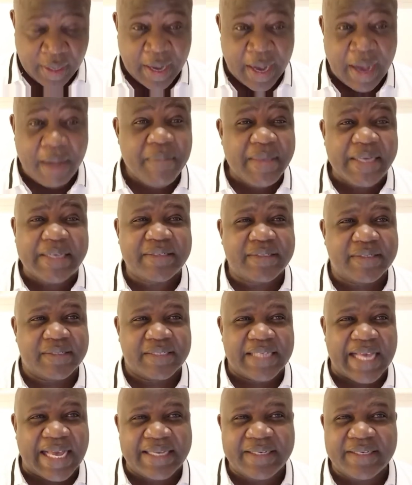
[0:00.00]
I'm
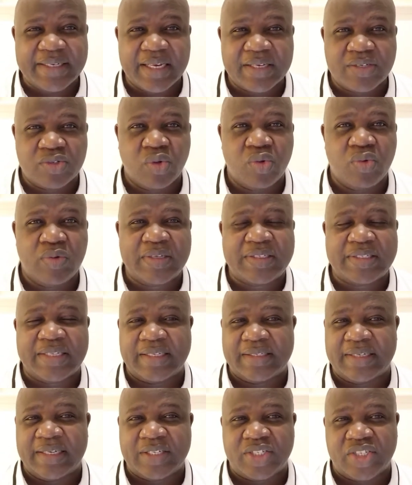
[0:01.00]
excited, as always,
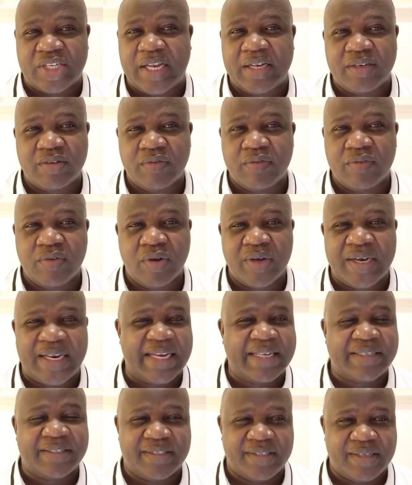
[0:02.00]
as a child of God and
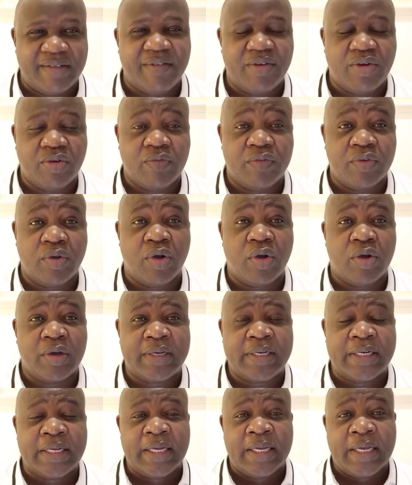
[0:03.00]
a servant of
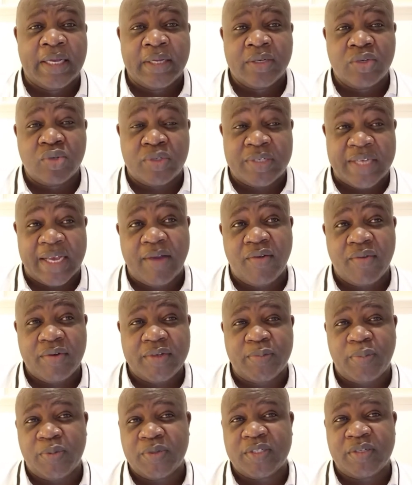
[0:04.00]
God, to take
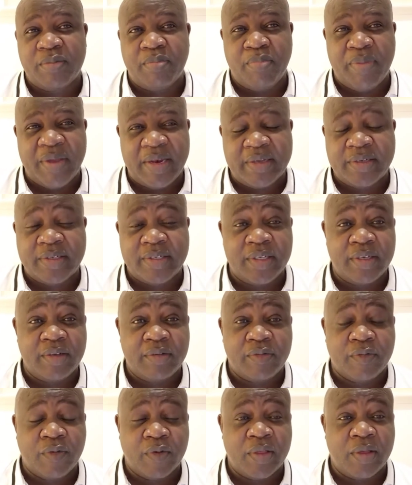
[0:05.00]
responsibility
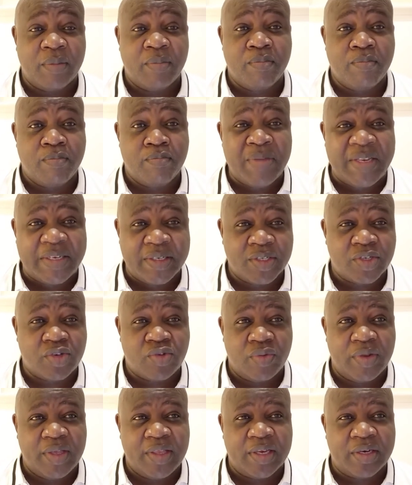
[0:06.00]
for the
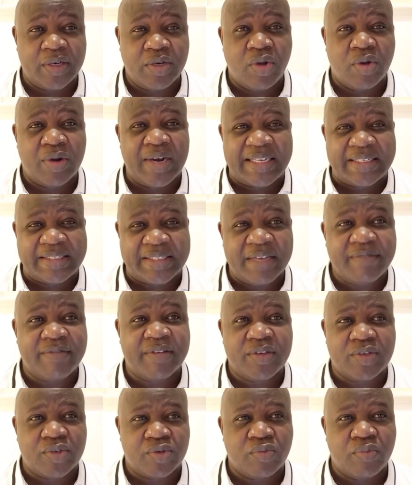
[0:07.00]
ministry that God has
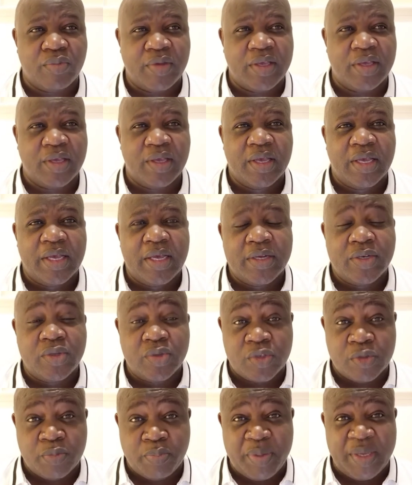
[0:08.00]
given to me to
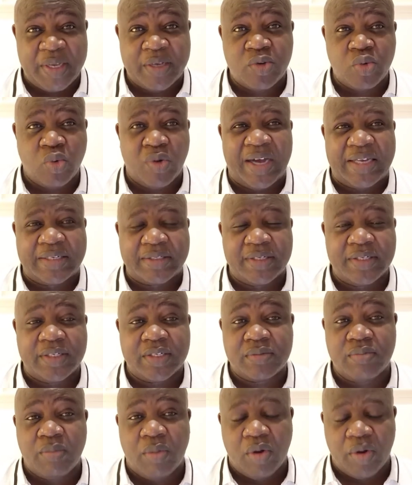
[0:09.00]
speak to us
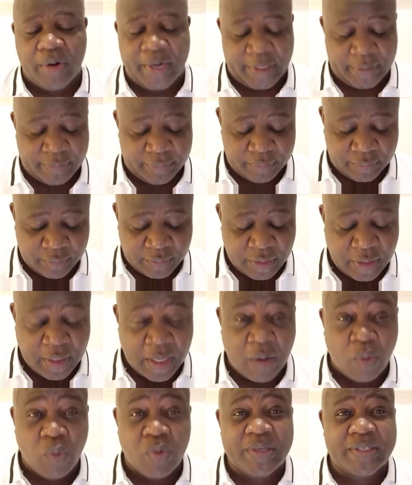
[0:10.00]
this morning.
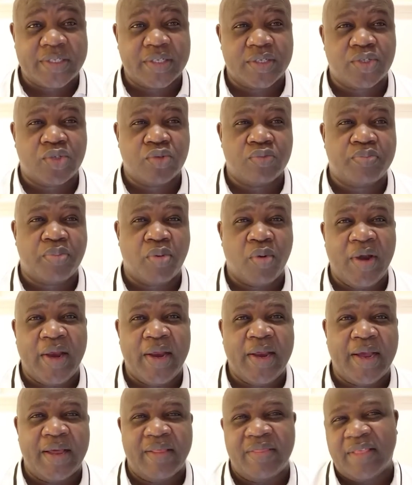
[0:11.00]
I want us to
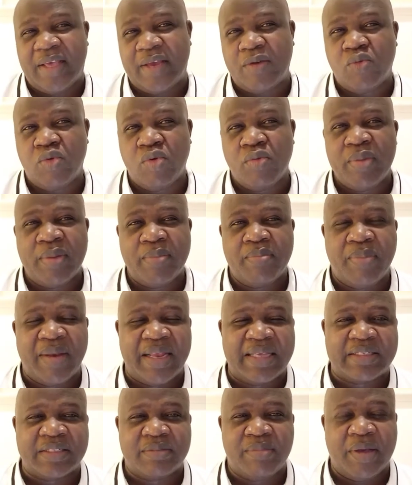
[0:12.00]
pray, and then we'll be
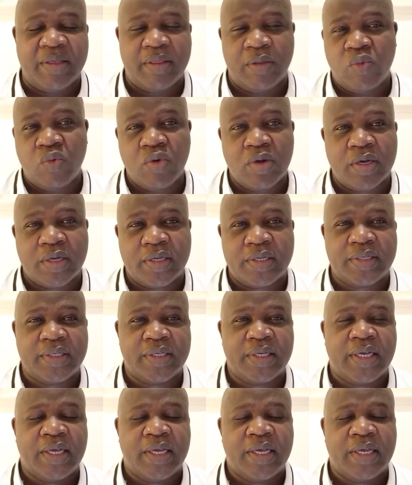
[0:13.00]
blessed by the word.